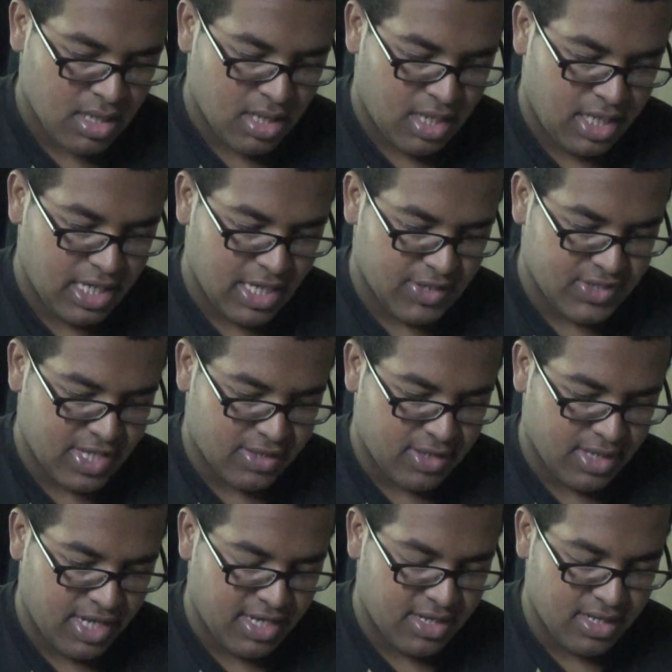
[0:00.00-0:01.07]
He yells out,
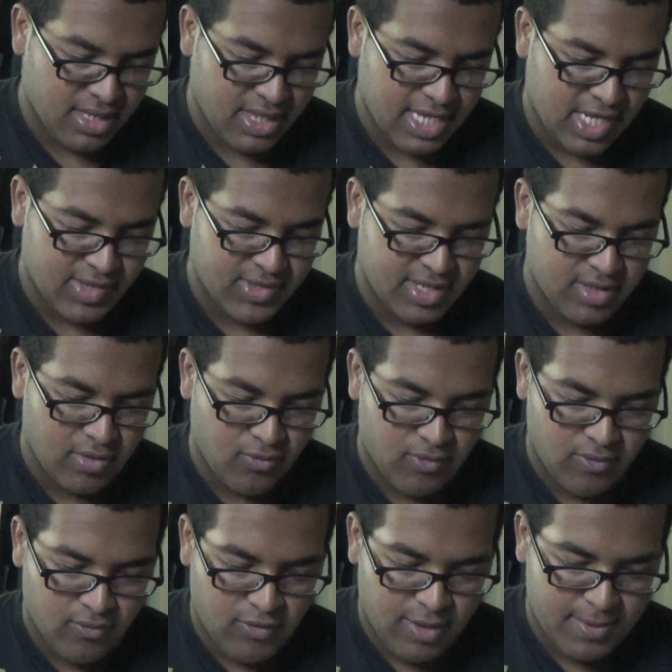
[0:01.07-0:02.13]
now that the
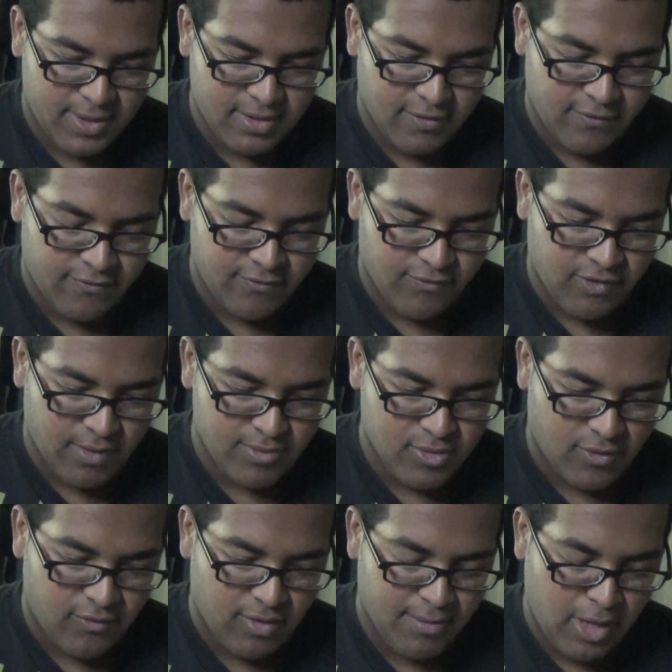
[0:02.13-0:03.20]
weapons from
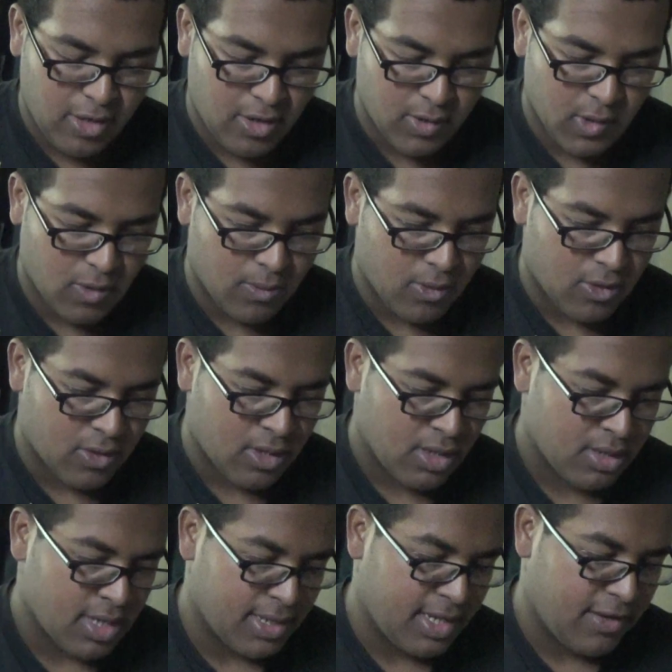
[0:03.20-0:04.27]
Doflamingo are no more,
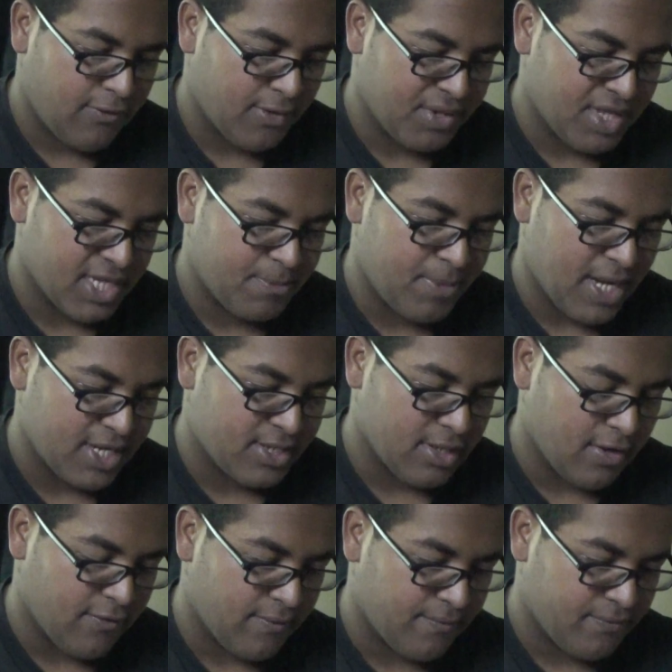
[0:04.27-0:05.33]
the need for dispatch
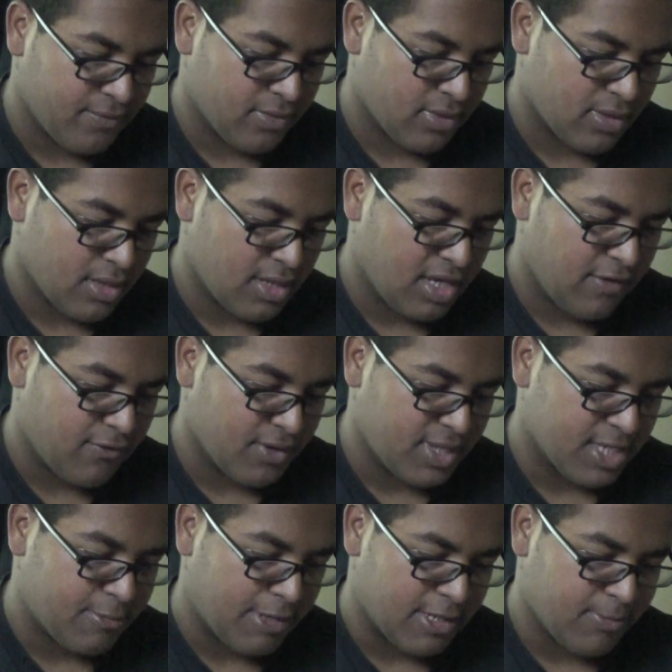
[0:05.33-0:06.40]

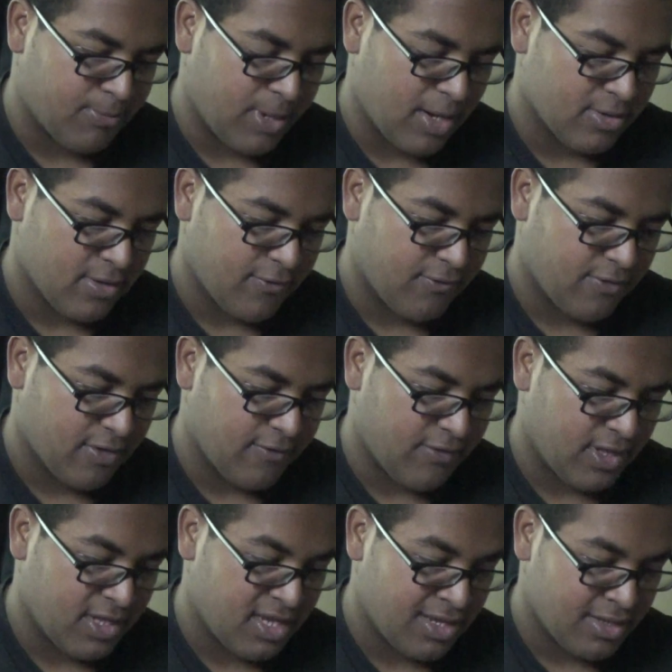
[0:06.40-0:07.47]
powers are
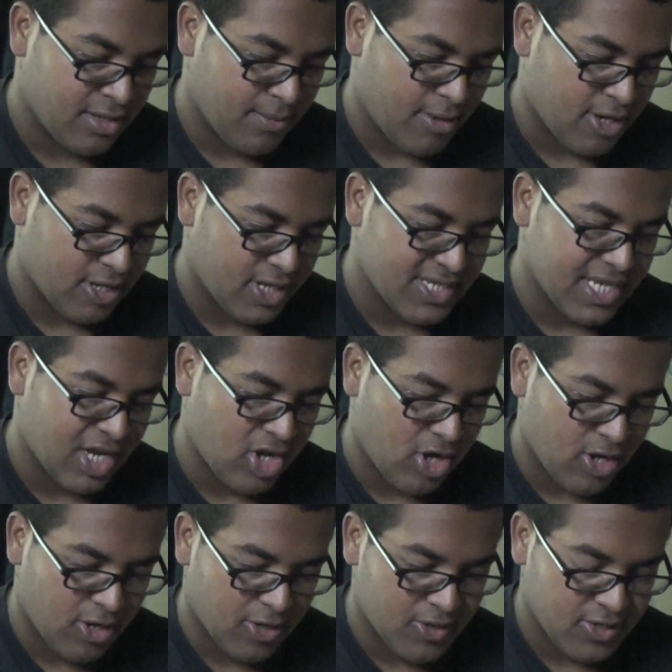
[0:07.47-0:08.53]
falling in. The market is now
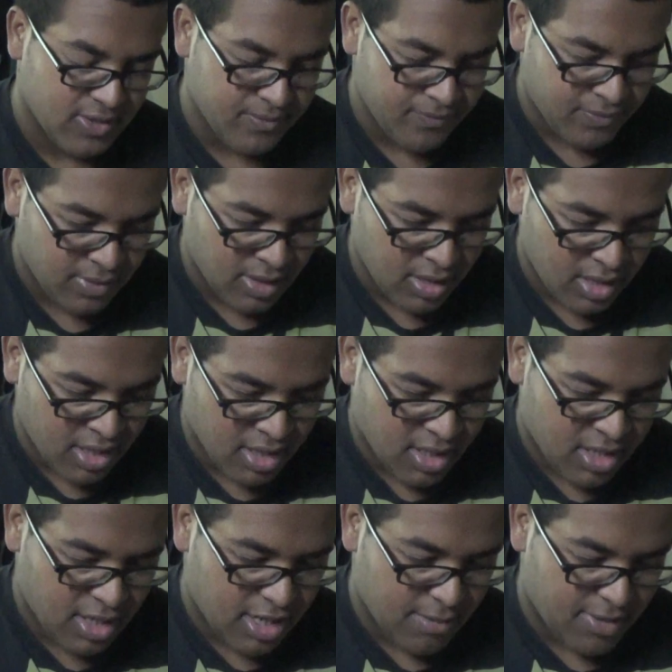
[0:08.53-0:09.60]
ours.
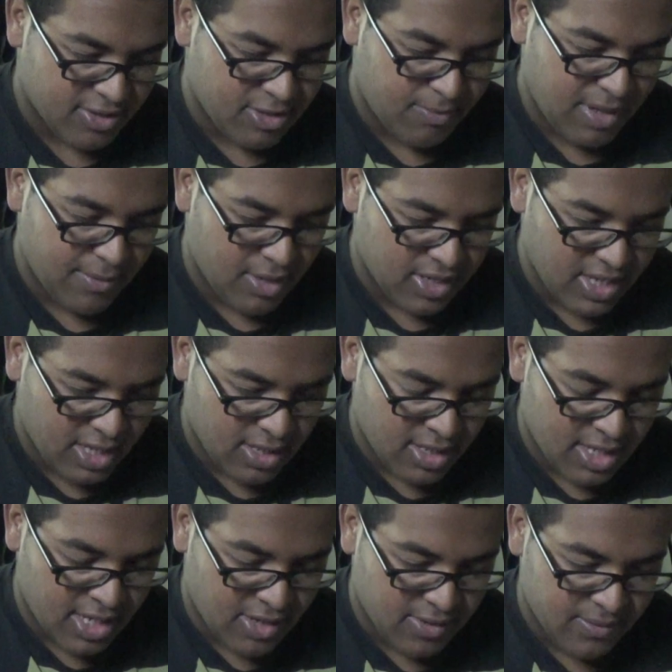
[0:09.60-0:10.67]
And a bunch of people are yelling
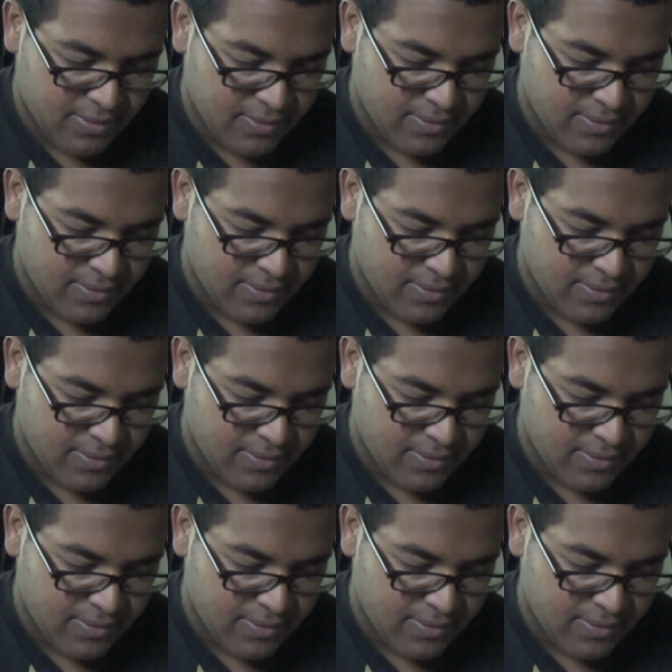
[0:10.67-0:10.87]
out.